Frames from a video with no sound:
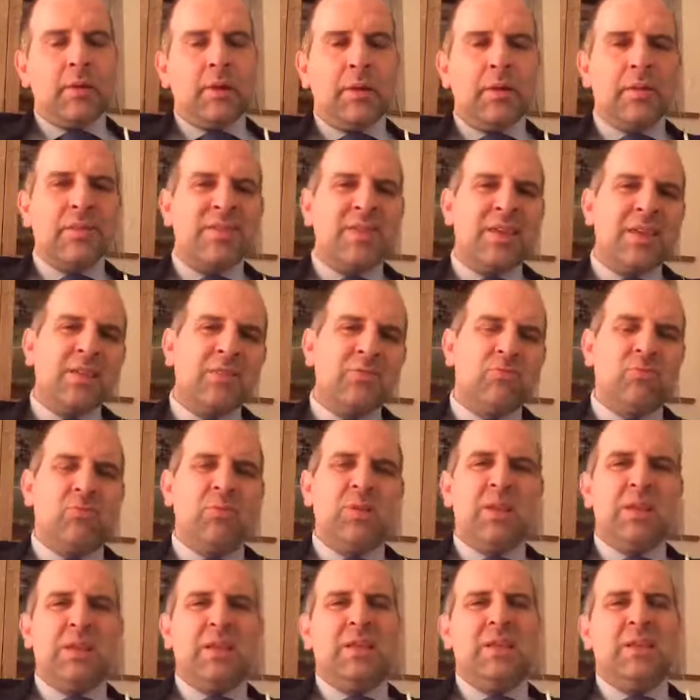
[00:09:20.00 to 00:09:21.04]
Things
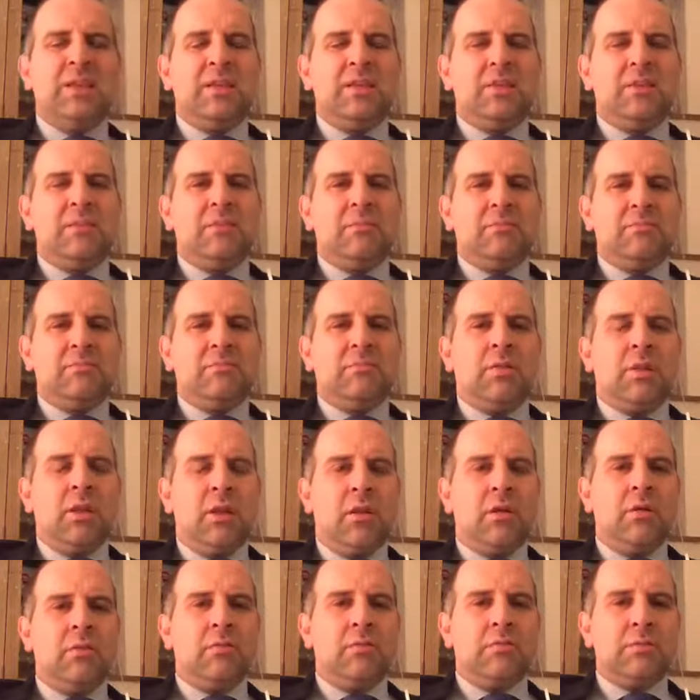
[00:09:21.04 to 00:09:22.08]
really,
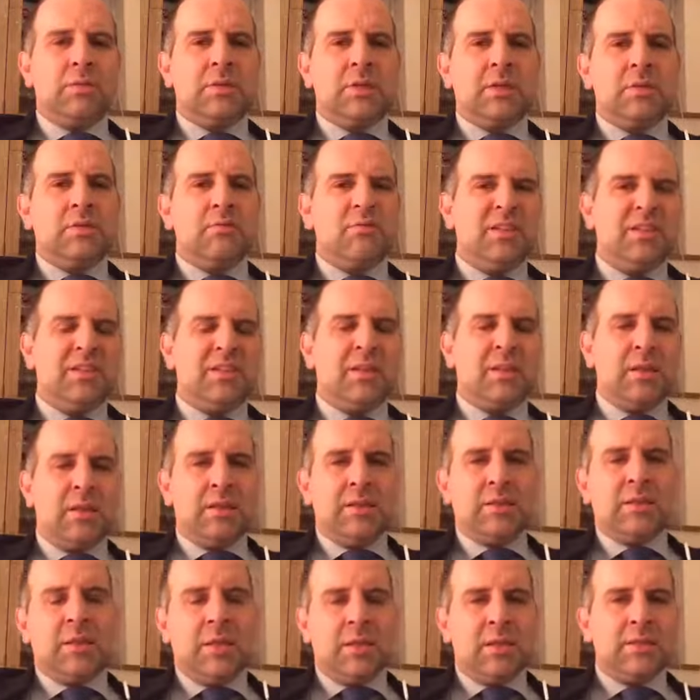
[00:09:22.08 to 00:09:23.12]
6 weeks, I think
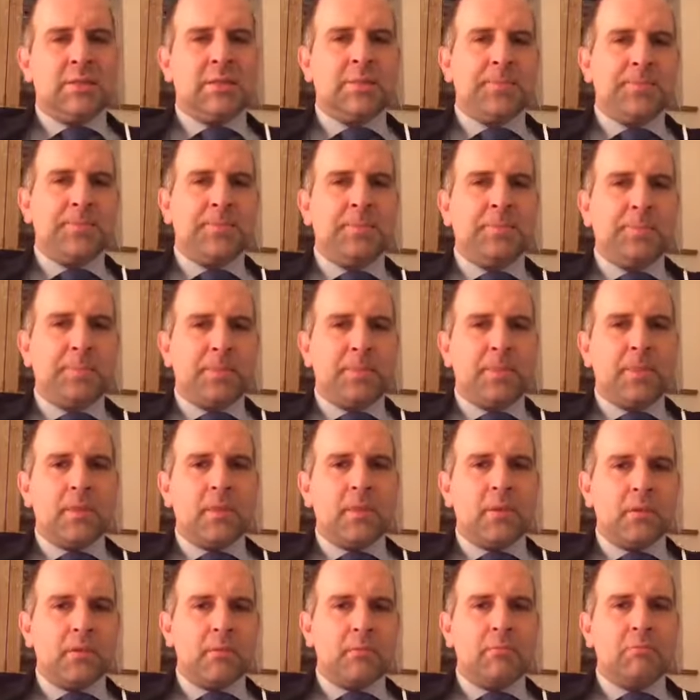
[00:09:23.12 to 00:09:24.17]
things,
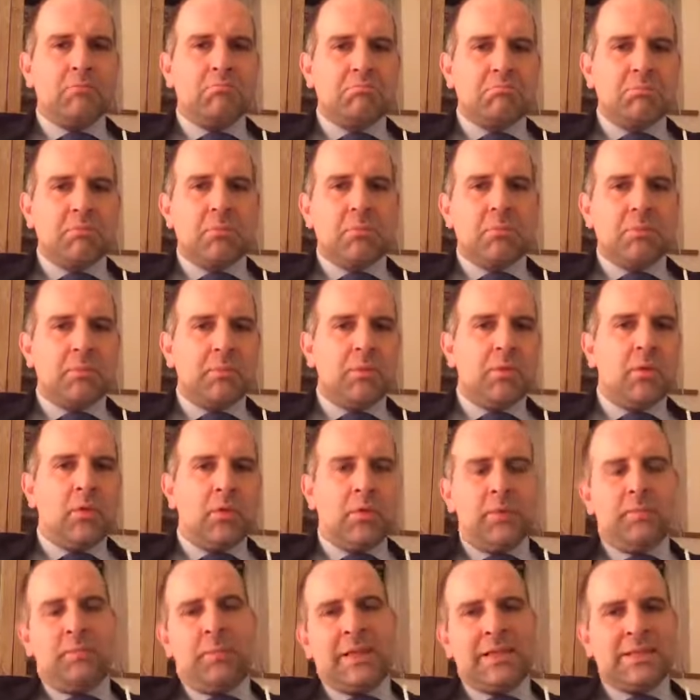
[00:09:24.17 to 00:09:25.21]
not
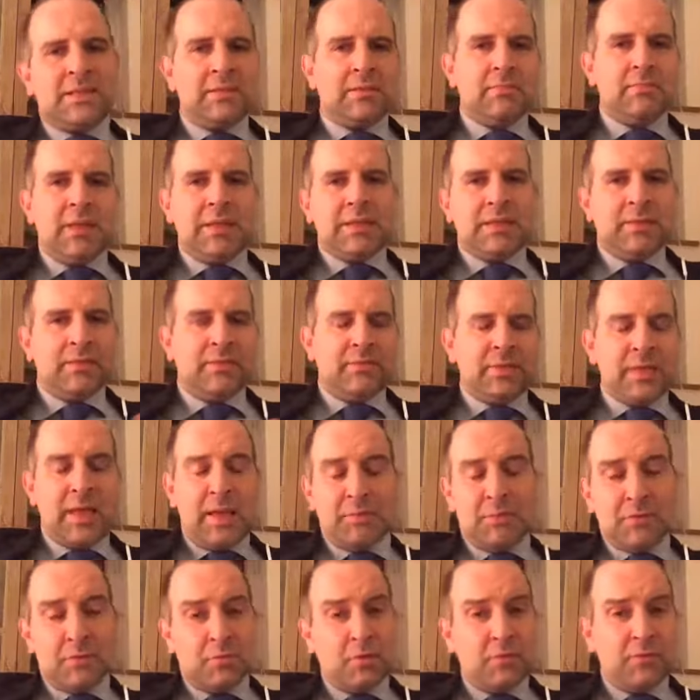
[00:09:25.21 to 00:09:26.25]
that massive
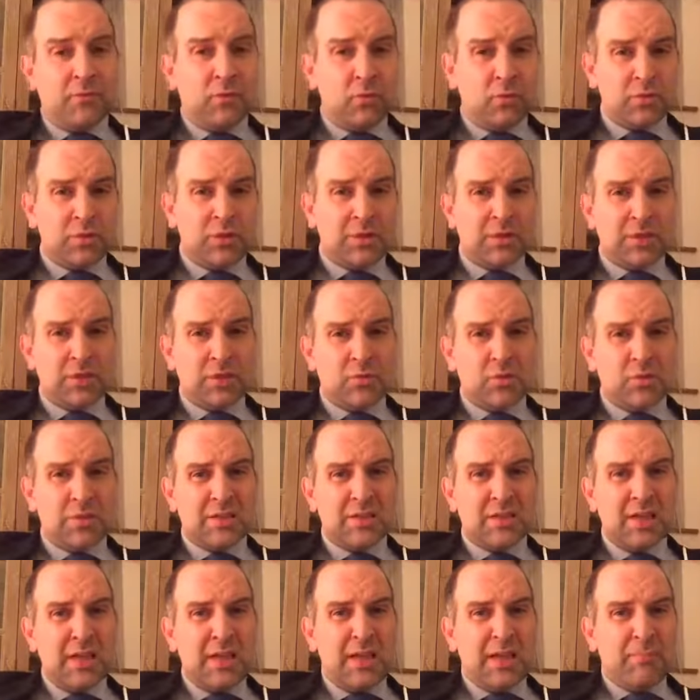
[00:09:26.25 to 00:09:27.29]
happens between 4 to 6 weeks,
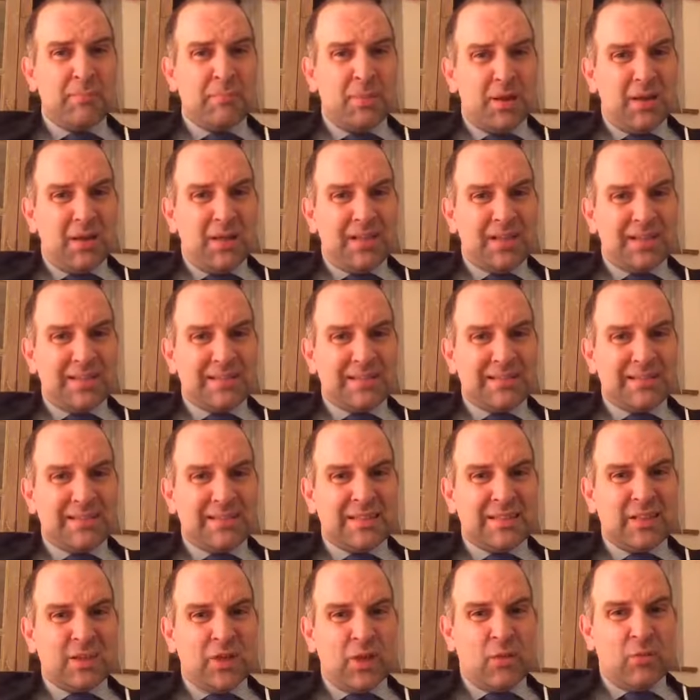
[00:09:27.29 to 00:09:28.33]
but
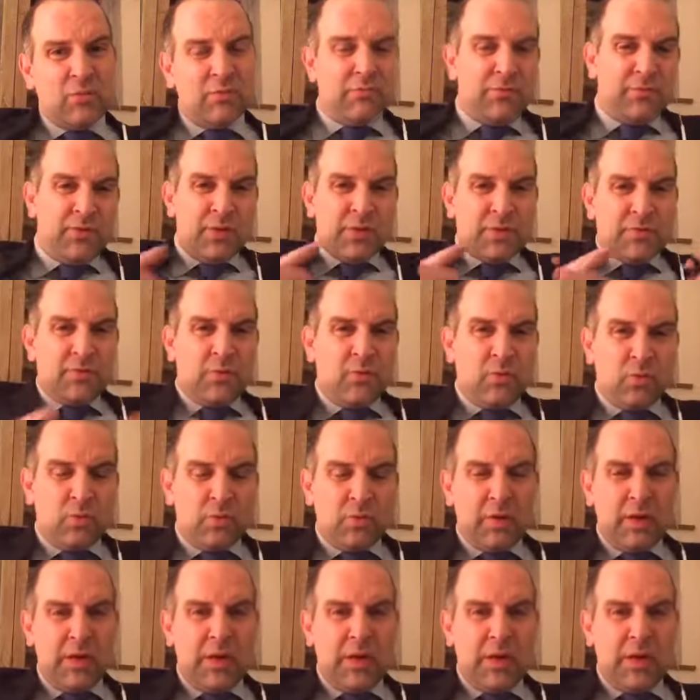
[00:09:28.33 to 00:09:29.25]
first of all,